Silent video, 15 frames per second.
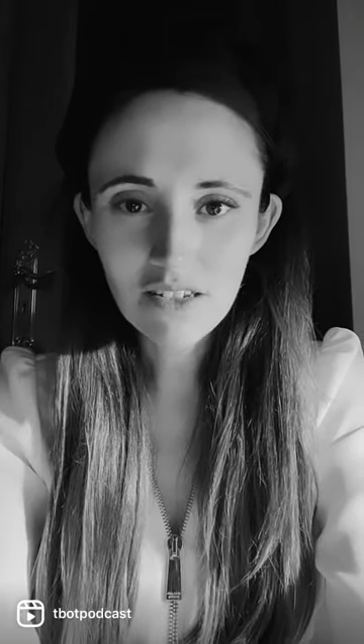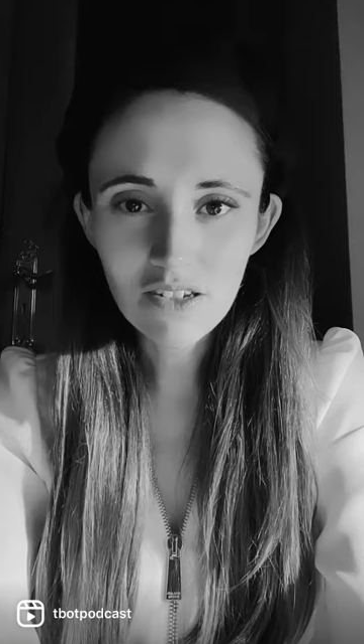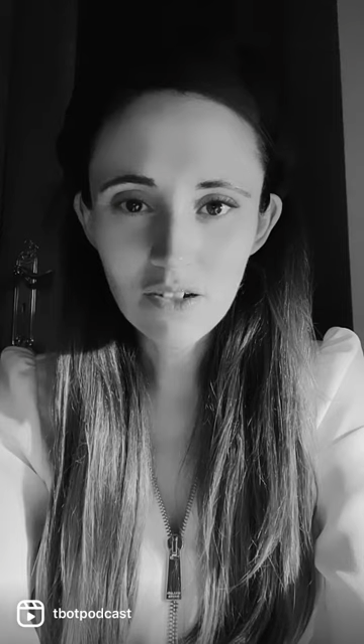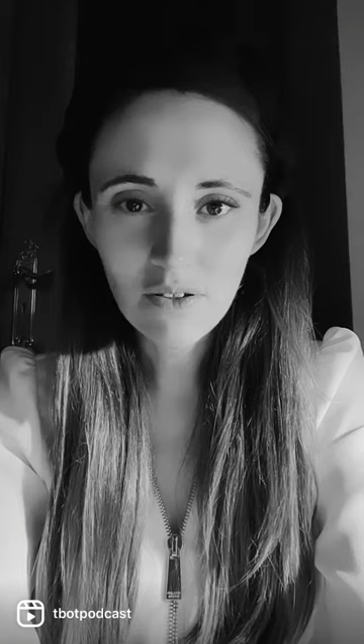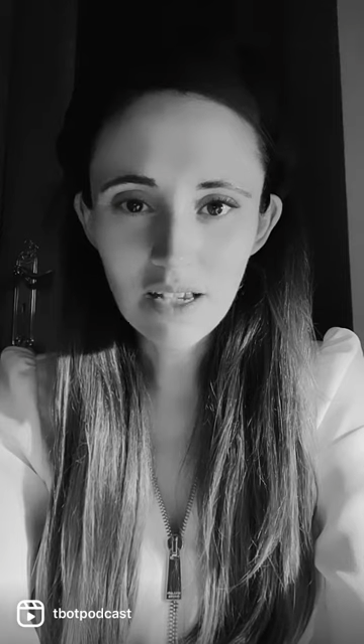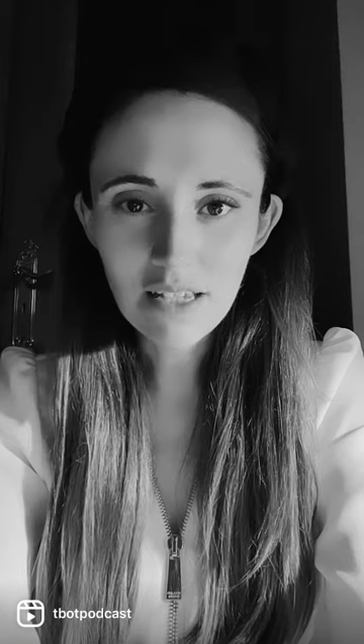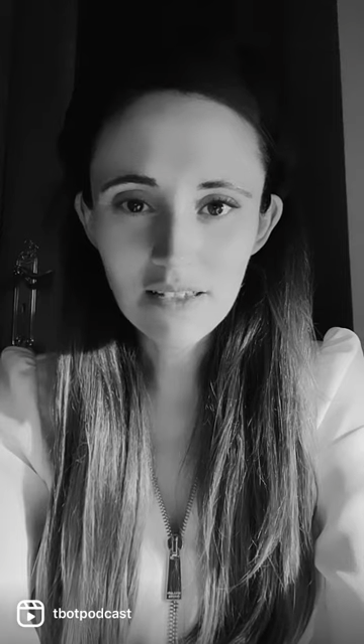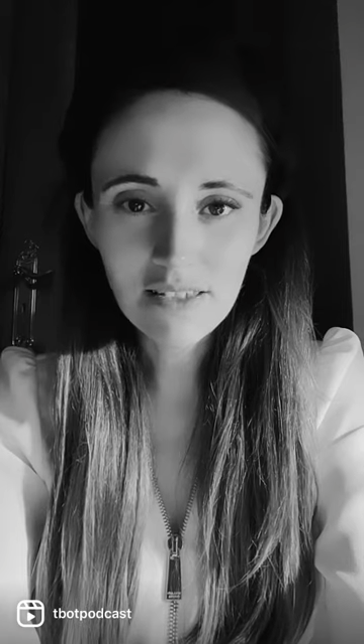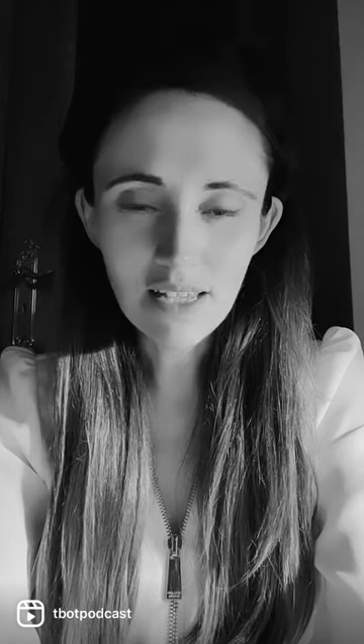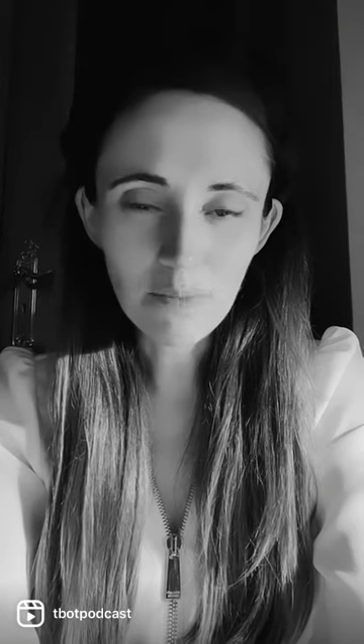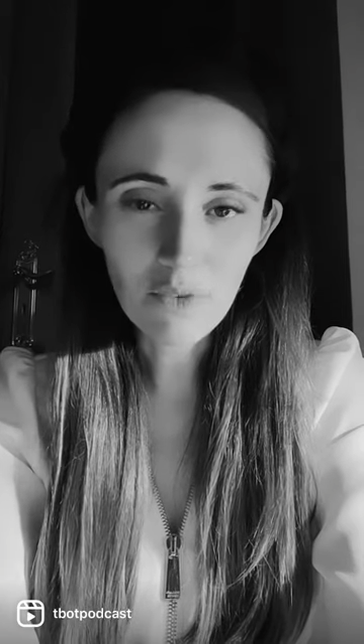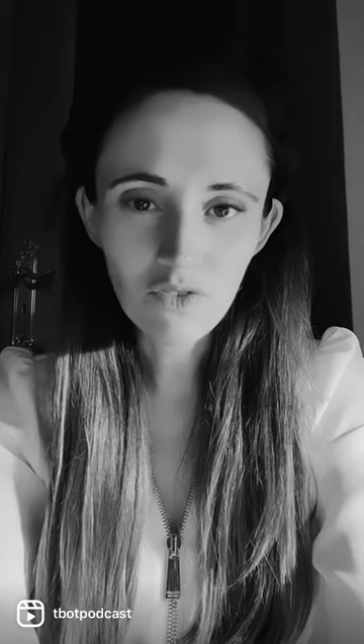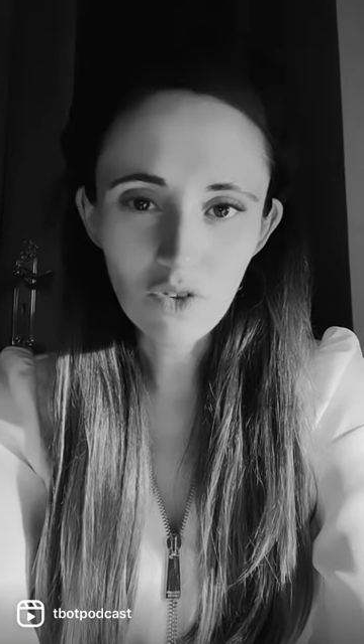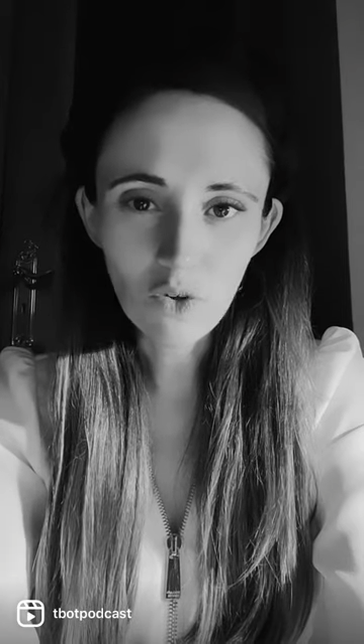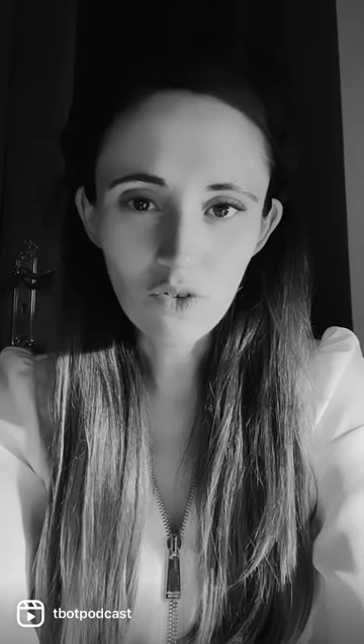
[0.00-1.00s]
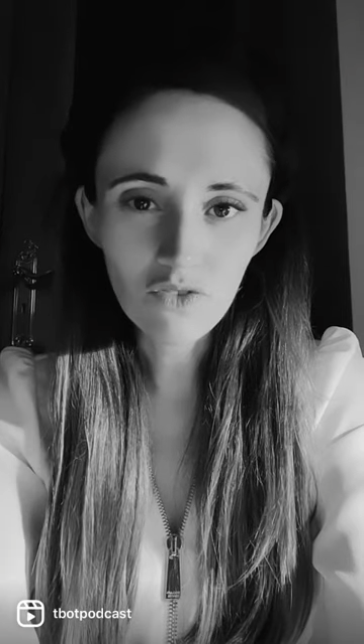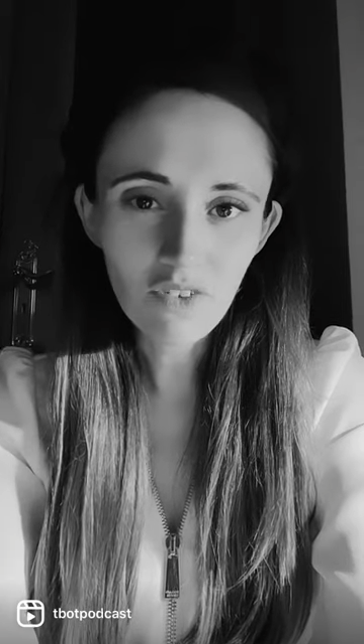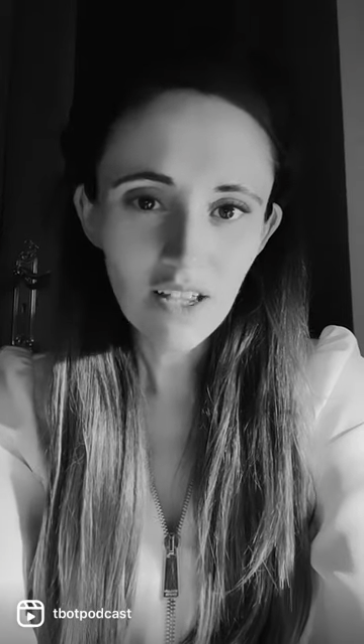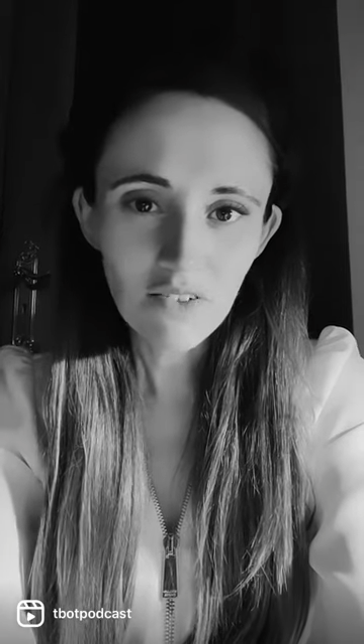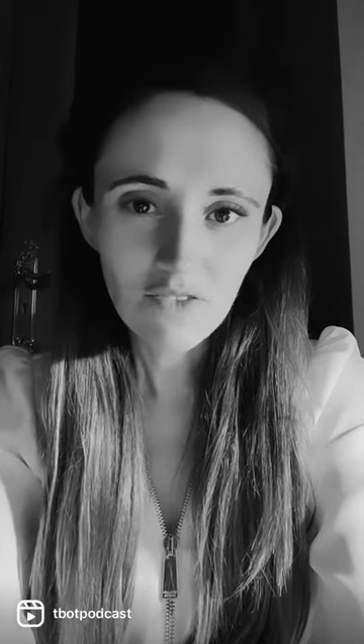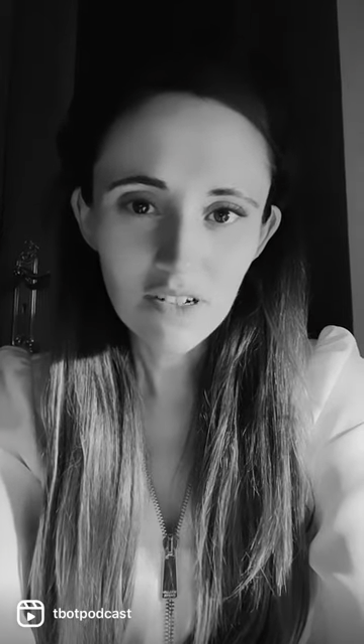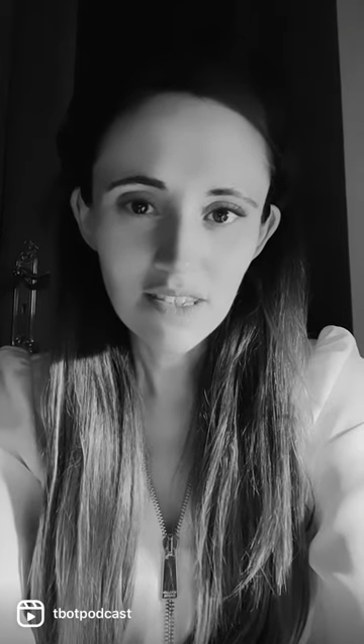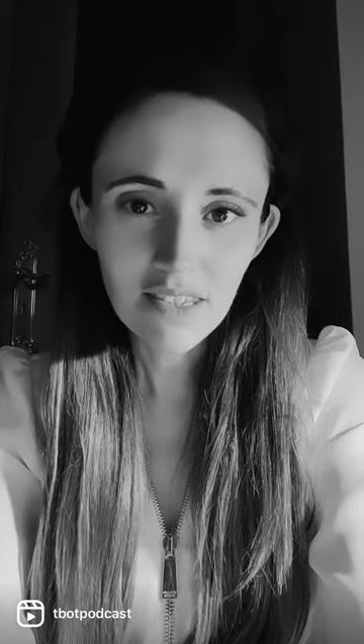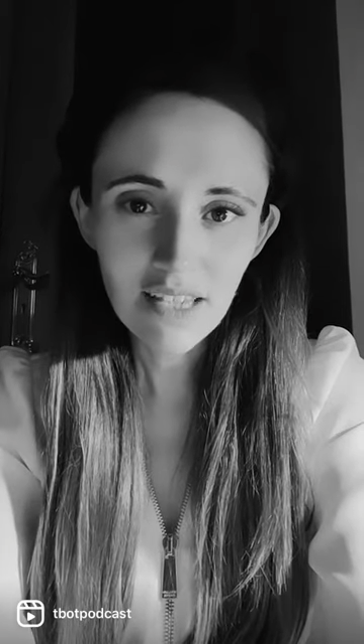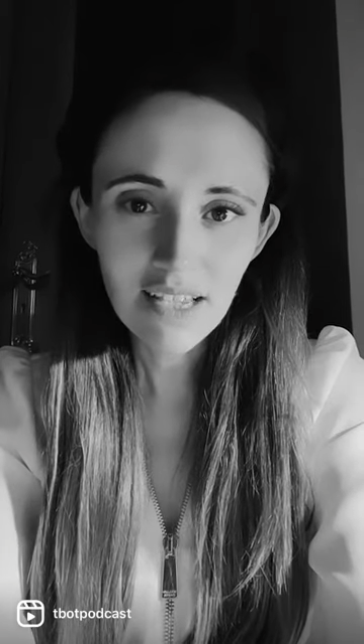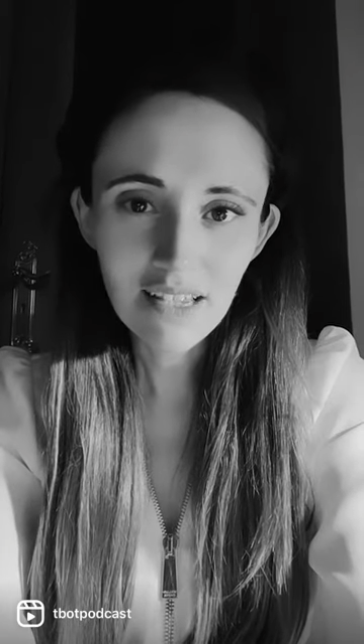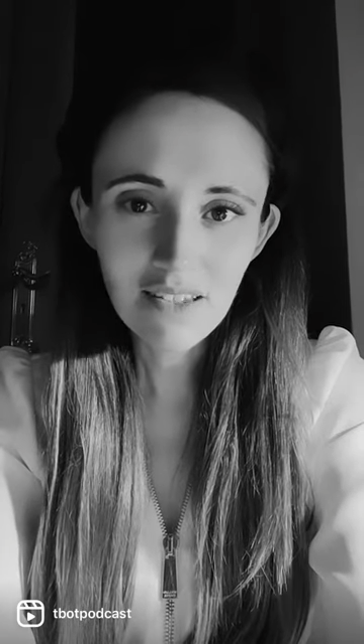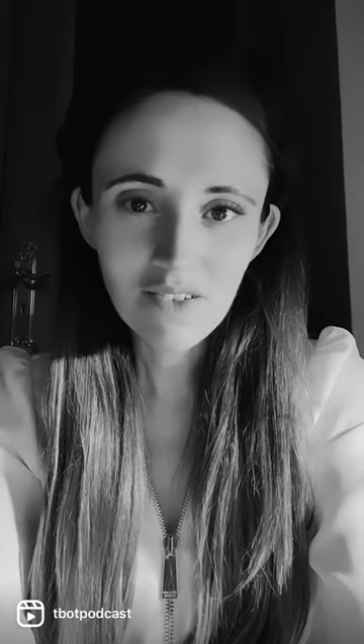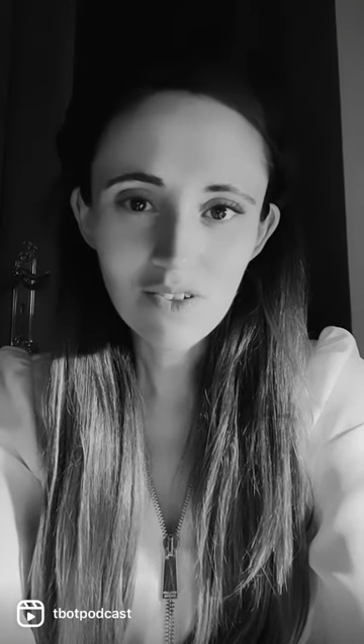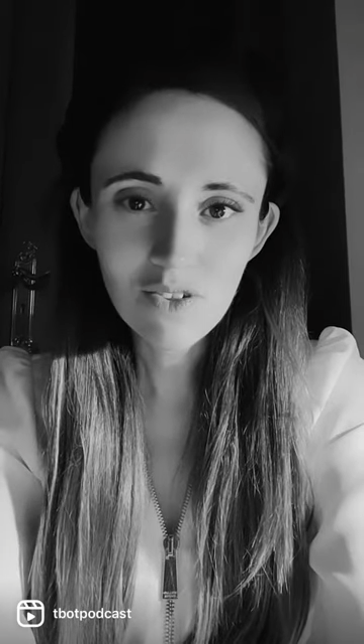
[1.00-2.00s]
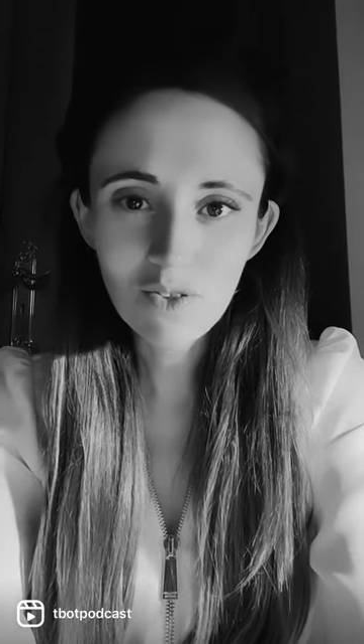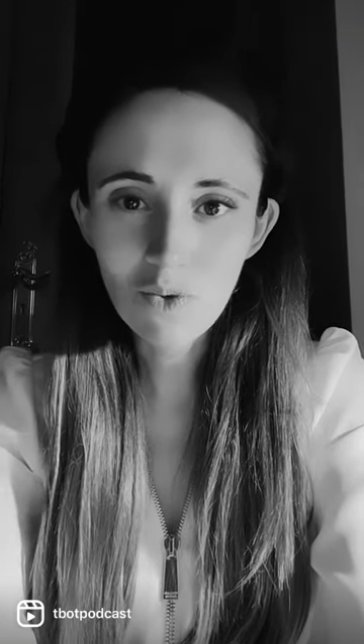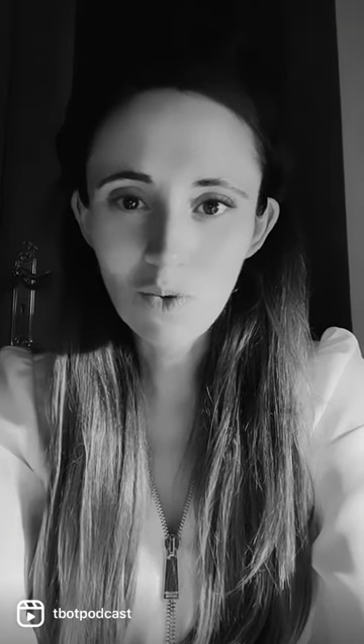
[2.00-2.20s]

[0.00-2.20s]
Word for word: doing some of your favourite things